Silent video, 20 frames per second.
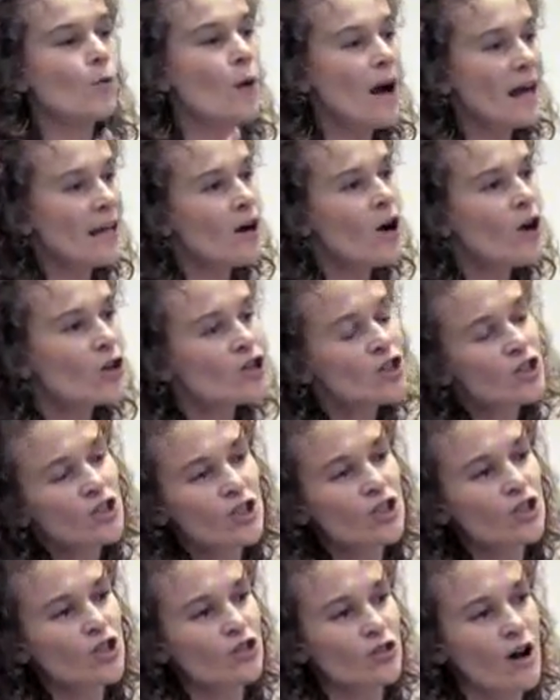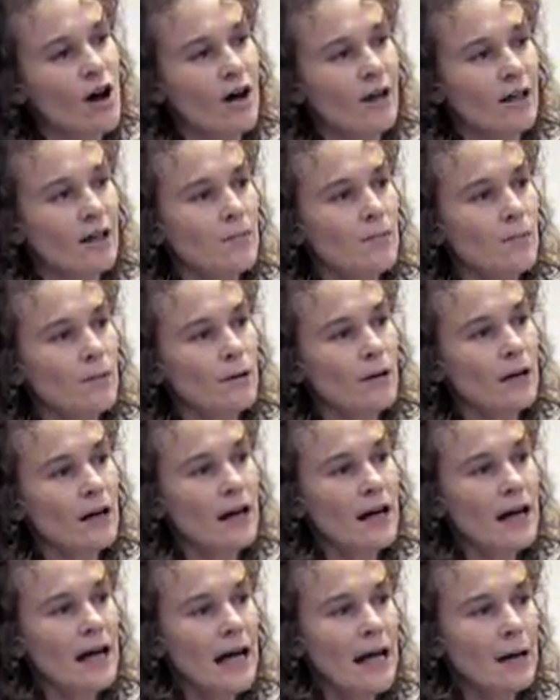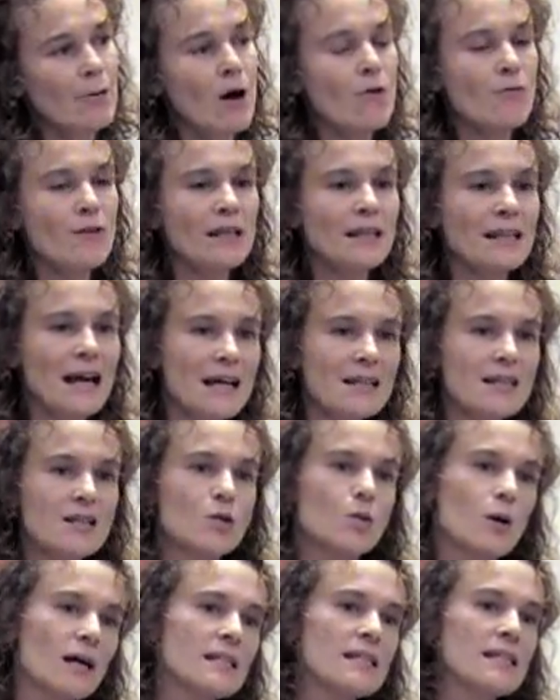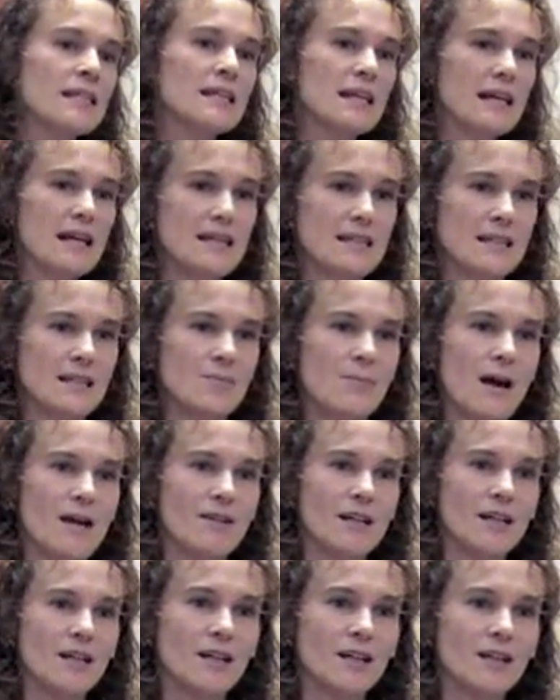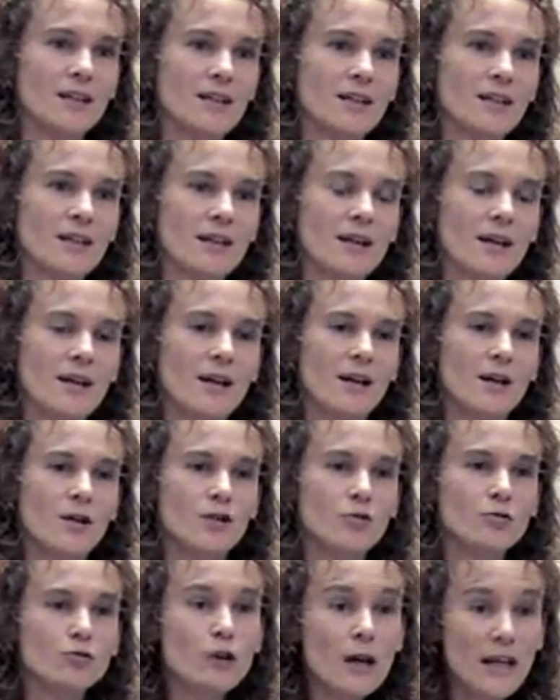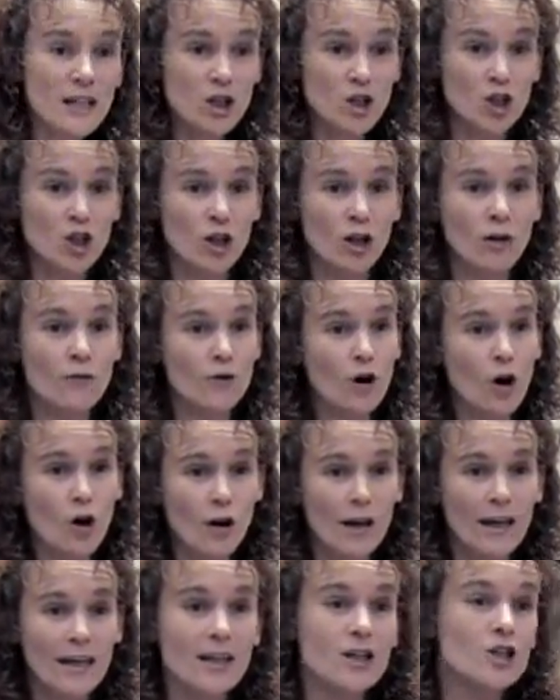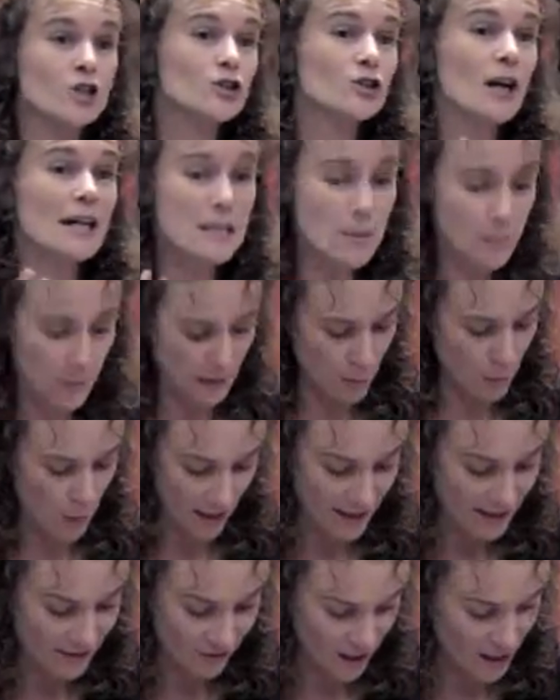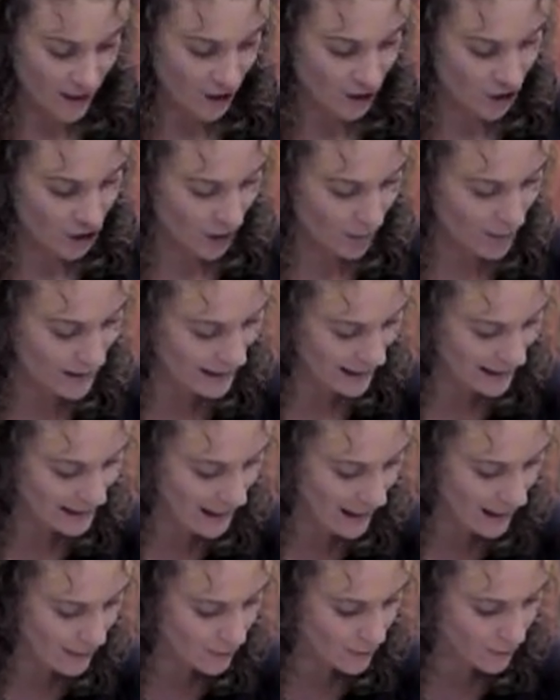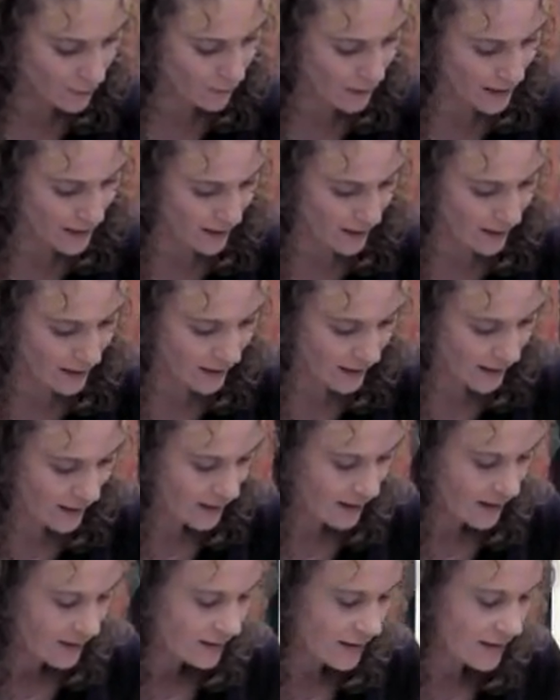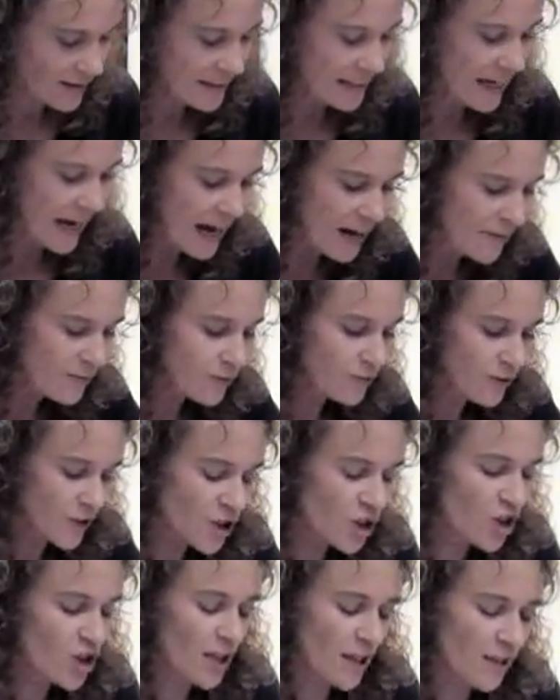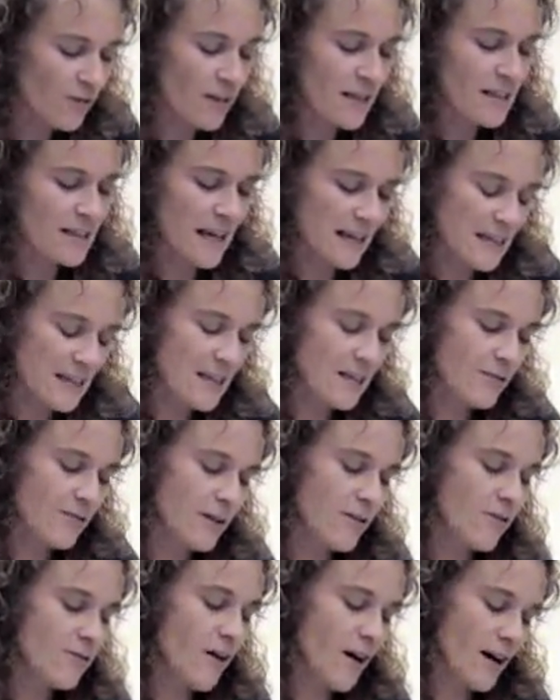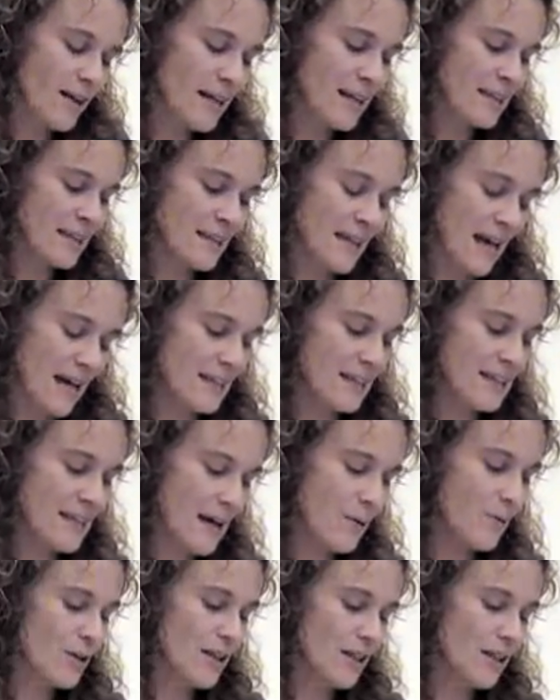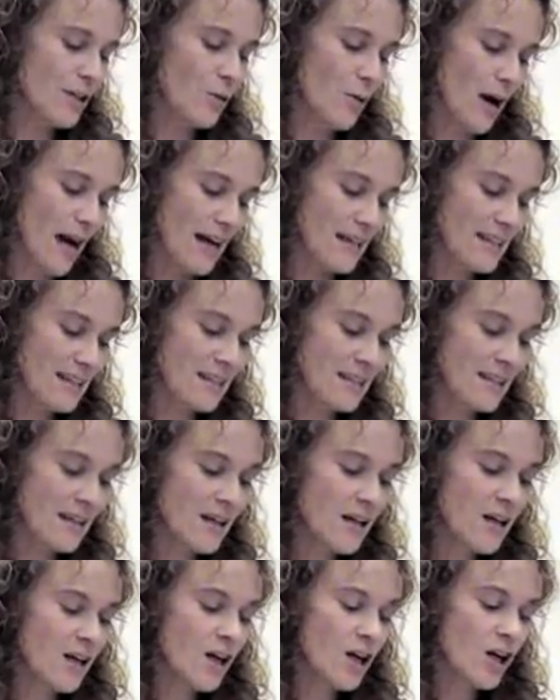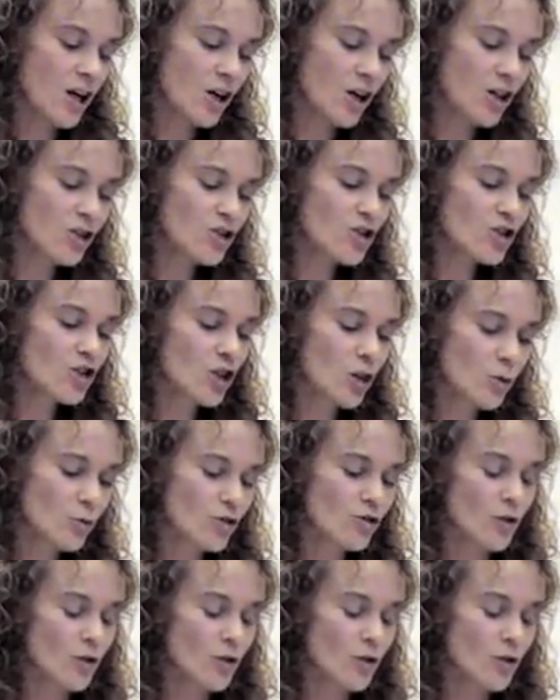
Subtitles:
And it went on to describe how over the last 20 years in America, the rich have got incredibly rich. I mean, they gave the figure that the average chief executive in the finance sector now in the US earns